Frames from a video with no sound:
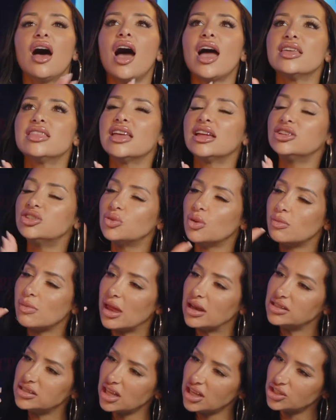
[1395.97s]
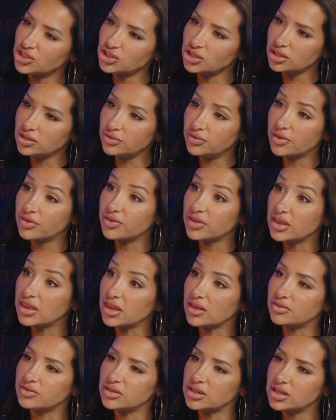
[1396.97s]
I then do a meditation for
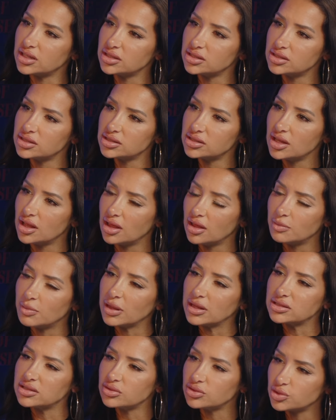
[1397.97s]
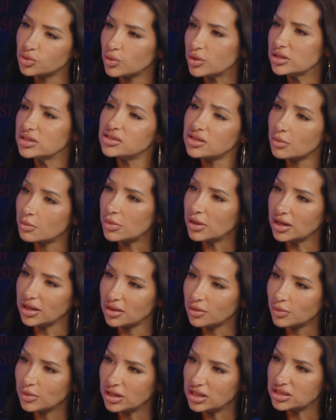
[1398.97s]
forgiveness because there's always somebody
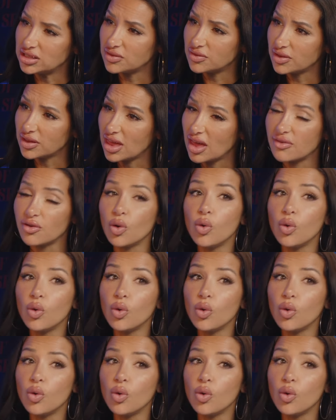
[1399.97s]
that we need to forgive.